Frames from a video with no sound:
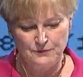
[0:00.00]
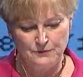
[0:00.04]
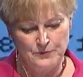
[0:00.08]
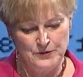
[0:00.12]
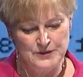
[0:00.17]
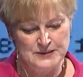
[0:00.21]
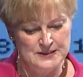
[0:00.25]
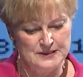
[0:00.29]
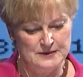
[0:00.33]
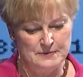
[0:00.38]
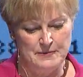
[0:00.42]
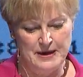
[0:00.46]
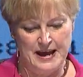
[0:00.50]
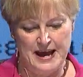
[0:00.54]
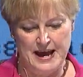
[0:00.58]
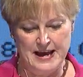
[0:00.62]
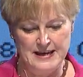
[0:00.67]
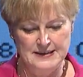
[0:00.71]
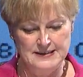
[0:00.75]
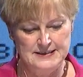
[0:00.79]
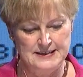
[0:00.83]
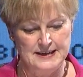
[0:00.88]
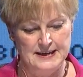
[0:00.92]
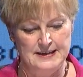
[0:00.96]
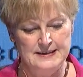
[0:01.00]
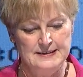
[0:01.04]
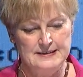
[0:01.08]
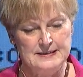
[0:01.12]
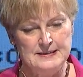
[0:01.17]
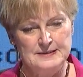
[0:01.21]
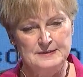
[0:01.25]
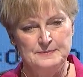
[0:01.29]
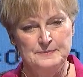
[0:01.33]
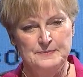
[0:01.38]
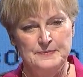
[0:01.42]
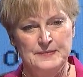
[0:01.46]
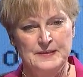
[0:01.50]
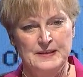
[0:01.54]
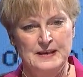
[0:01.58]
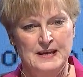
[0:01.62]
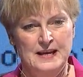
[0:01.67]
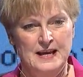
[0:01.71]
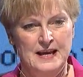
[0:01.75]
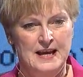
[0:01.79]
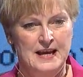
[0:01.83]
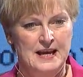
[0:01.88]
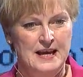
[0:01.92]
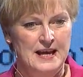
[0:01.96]
with some assets.
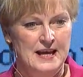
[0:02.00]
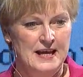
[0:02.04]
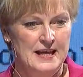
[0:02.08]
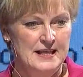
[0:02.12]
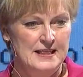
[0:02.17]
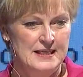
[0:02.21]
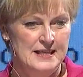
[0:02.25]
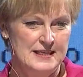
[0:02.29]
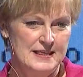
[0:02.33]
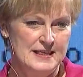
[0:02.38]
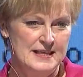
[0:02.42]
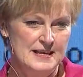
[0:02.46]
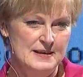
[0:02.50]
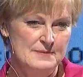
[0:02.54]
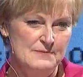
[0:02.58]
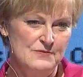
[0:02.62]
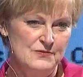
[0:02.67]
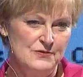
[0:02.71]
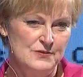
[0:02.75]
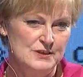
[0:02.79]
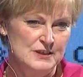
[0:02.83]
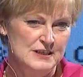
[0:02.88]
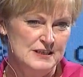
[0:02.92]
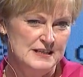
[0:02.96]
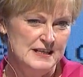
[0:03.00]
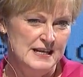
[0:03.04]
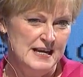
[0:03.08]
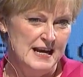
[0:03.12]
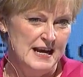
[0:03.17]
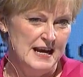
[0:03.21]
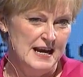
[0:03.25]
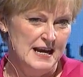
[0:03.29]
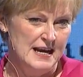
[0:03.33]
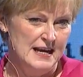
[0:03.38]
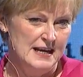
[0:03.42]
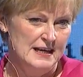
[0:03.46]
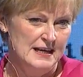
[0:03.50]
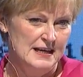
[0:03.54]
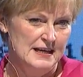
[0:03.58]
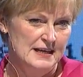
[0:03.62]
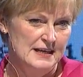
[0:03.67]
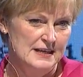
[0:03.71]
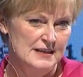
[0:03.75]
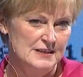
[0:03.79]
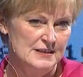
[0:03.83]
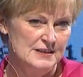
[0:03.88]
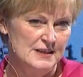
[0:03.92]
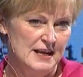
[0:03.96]
The theme for today
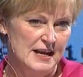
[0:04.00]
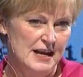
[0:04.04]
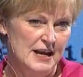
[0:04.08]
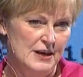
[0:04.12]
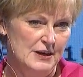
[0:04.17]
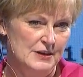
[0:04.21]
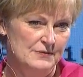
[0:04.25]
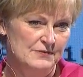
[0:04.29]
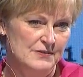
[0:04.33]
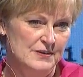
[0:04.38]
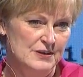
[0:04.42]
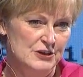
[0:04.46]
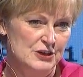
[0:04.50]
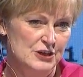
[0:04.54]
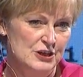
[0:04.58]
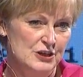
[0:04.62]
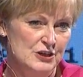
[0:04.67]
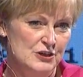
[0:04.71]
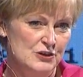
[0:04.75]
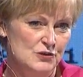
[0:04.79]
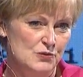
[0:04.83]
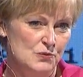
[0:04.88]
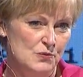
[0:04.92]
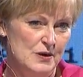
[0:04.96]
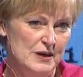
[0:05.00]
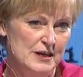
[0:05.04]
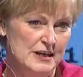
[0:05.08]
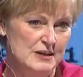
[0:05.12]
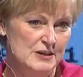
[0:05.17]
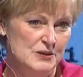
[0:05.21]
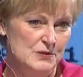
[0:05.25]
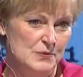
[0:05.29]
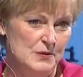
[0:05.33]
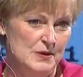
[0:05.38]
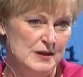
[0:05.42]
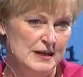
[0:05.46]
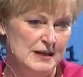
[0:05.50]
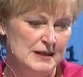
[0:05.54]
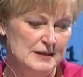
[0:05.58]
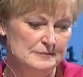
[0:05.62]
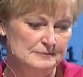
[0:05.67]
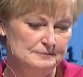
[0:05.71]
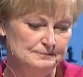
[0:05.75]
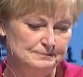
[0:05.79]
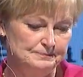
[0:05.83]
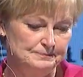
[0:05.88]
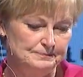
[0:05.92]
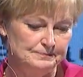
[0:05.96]
is Vision 2020.
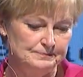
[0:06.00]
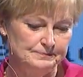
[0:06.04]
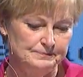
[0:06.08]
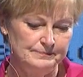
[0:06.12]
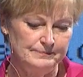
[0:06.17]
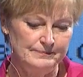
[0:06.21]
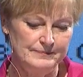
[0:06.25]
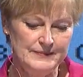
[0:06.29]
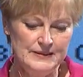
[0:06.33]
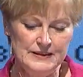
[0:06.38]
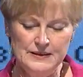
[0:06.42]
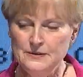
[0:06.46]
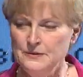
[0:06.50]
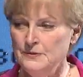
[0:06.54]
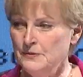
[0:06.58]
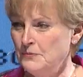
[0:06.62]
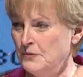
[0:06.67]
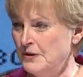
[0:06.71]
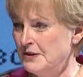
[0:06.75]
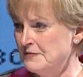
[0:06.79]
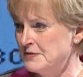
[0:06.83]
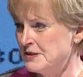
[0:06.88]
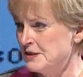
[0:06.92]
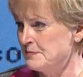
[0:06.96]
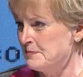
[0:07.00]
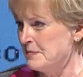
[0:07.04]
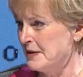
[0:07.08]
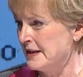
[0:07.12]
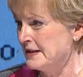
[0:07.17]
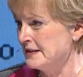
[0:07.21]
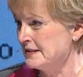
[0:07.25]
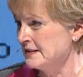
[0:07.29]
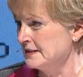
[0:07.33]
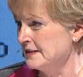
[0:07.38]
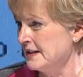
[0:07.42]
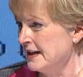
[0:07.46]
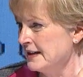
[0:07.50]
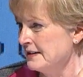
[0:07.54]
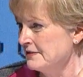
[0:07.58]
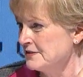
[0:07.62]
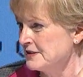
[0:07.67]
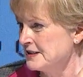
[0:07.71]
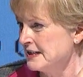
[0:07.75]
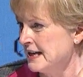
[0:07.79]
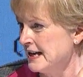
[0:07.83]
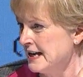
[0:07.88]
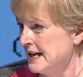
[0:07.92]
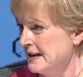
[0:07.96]
And we've spent a lot of
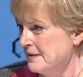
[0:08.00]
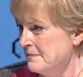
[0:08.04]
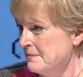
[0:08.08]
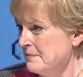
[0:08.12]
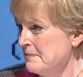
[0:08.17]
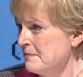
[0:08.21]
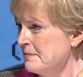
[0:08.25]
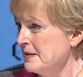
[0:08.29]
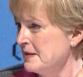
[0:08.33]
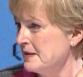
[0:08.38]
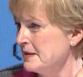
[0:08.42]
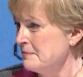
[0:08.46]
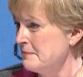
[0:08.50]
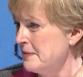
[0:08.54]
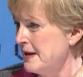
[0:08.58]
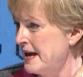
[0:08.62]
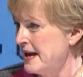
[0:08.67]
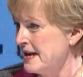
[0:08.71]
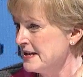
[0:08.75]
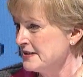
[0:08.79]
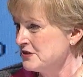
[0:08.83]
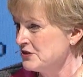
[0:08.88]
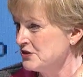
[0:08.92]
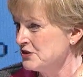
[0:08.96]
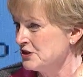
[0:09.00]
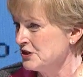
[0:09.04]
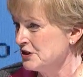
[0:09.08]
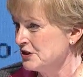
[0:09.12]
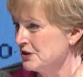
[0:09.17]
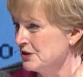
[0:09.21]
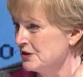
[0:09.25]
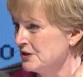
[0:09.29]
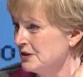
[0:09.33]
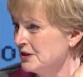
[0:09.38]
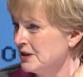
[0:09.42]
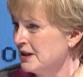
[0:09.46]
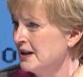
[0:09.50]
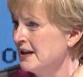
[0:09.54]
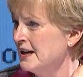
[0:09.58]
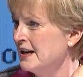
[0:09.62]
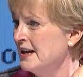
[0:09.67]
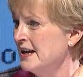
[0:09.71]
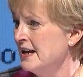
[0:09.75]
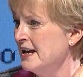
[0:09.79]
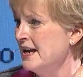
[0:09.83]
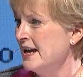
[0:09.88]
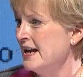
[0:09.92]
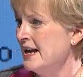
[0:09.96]
time in the past year
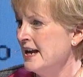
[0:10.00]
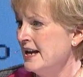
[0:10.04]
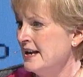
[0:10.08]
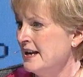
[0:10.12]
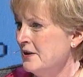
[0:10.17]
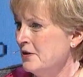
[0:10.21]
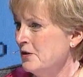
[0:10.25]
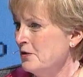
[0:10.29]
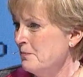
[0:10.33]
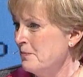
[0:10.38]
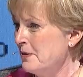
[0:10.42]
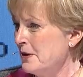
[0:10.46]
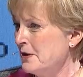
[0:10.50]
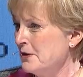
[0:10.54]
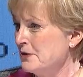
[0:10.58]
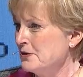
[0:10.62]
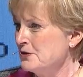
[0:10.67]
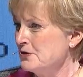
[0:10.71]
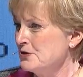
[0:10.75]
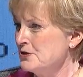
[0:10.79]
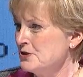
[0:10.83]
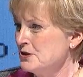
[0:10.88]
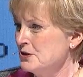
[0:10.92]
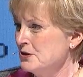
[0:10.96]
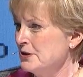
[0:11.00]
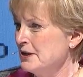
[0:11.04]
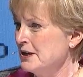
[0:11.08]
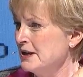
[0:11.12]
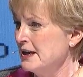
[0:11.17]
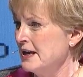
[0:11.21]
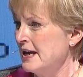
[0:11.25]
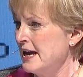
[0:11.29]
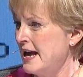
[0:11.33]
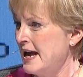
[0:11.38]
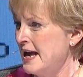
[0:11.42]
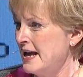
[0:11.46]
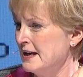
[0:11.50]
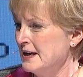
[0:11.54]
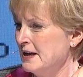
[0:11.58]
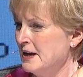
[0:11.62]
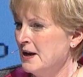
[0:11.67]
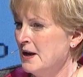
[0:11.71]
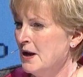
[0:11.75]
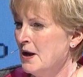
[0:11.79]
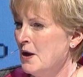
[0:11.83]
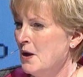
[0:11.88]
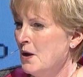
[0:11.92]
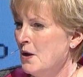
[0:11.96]
at HealthPartners looking at
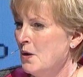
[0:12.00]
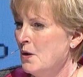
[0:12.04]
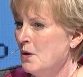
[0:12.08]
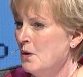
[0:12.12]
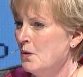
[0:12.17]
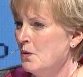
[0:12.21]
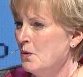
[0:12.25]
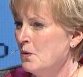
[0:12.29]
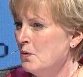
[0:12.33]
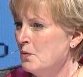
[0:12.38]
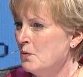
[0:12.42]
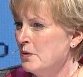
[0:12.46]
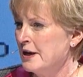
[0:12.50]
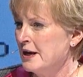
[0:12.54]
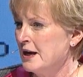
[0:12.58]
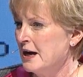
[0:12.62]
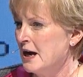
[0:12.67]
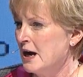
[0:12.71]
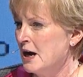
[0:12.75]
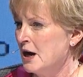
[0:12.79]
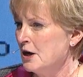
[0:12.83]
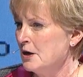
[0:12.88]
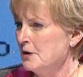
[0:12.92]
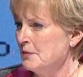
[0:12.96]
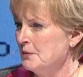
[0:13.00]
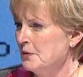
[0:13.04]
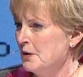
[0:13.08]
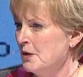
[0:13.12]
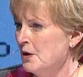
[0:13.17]
who we are,